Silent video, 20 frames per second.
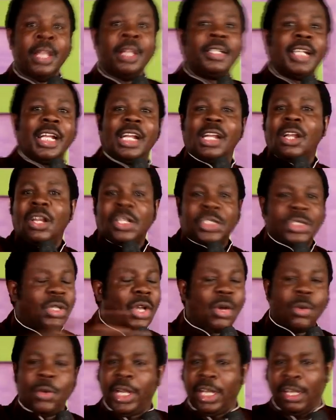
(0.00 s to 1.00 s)
They lost
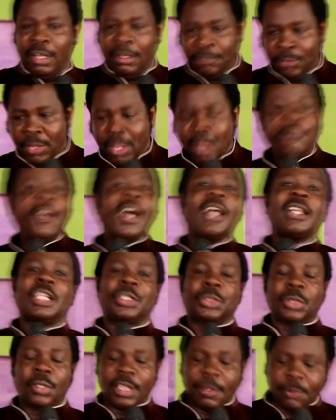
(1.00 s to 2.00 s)
your will. Father,
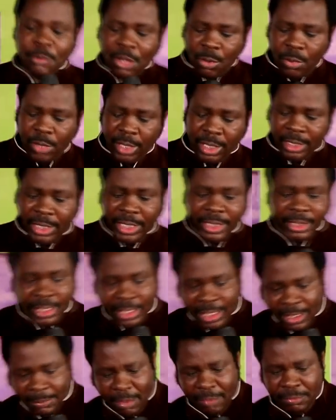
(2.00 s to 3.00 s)
show them your will in the
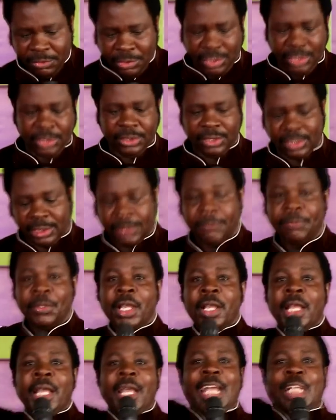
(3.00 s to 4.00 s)
name of
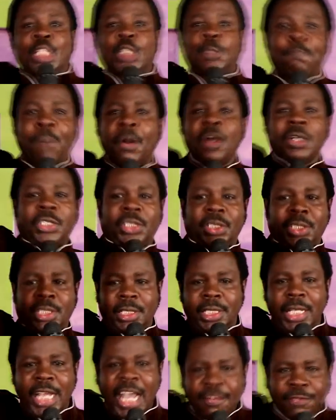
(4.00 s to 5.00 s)
Jesus.
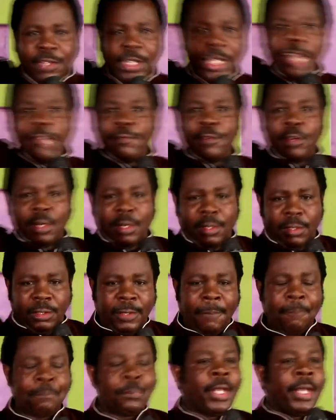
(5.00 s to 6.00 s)
Expose every evil,
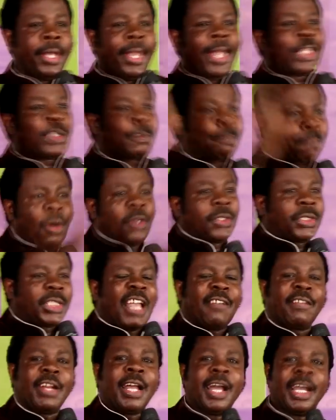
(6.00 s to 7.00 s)
Lord. Expose
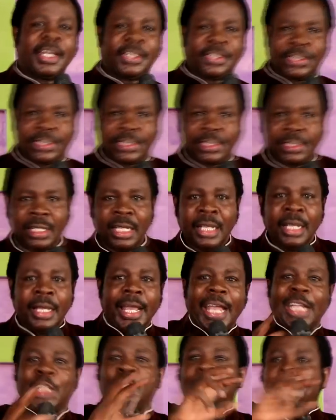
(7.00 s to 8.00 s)
every heart.
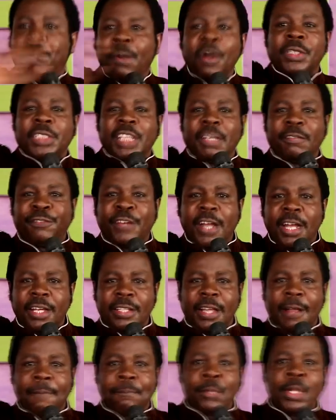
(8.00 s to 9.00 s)
Expose them,
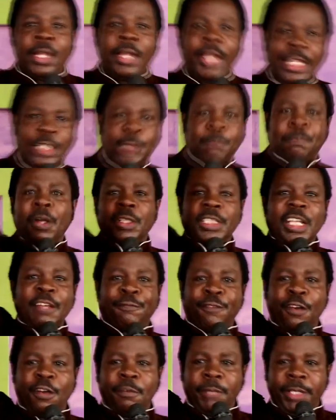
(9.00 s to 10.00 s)
Father. Expose them
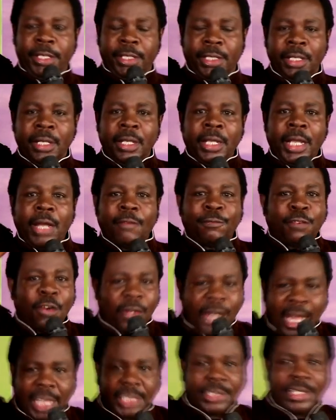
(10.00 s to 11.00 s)
for me, for
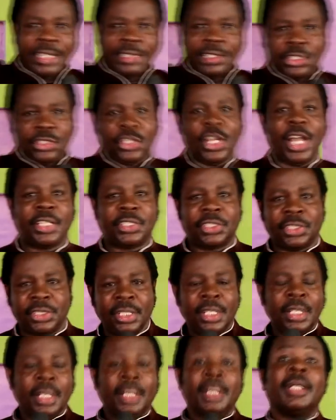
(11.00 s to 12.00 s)
us as a church.
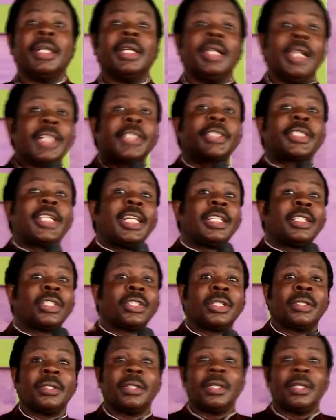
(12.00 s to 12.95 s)
Listen.